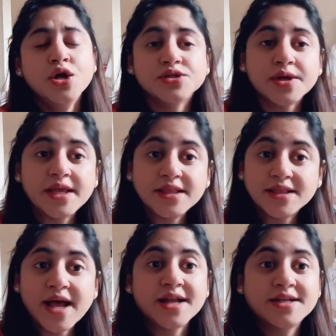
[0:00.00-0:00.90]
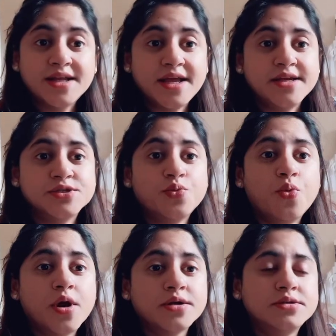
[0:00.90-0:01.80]
So in that case,
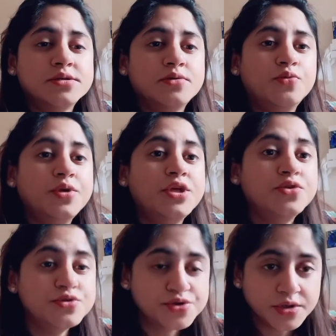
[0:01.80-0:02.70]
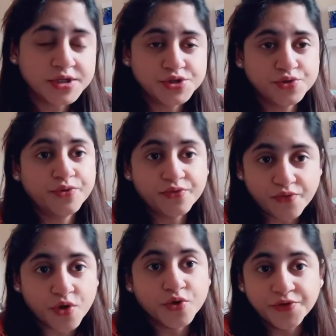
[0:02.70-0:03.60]
what we usually do, we
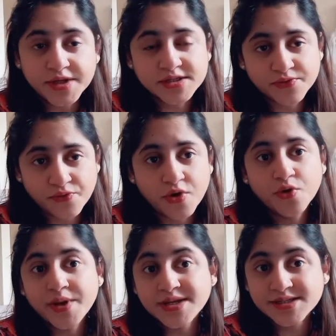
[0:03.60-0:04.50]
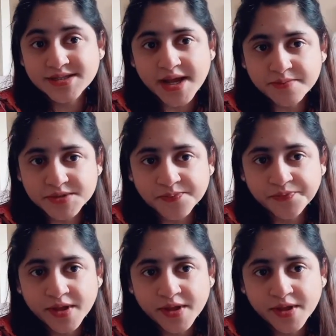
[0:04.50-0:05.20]
follow these following steps.